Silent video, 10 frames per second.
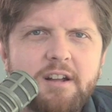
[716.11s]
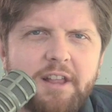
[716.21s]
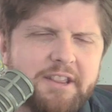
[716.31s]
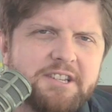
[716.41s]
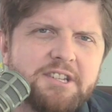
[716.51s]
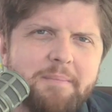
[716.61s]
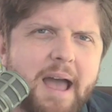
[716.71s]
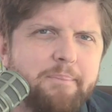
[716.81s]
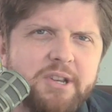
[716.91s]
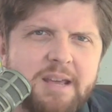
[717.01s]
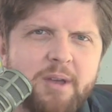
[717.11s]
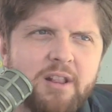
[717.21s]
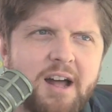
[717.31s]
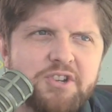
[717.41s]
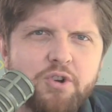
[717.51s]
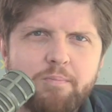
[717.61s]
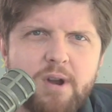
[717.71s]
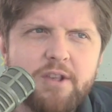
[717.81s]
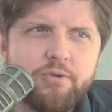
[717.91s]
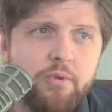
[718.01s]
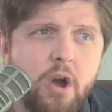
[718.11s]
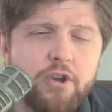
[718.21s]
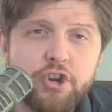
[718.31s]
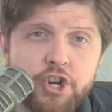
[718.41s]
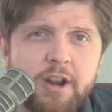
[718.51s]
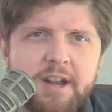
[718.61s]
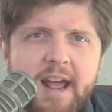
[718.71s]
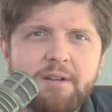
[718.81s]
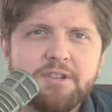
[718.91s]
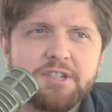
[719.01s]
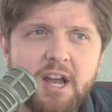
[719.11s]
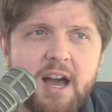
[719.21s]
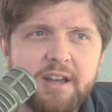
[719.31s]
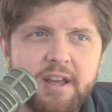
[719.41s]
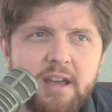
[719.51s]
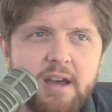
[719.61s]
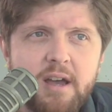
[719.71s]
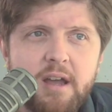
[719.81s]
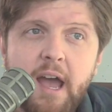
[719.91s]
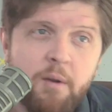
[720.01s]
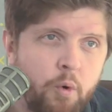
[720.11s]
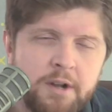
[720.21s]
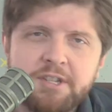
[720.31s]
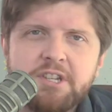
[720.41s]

Like this is some epidemiological breakthrough. No, you're shutting down society. And once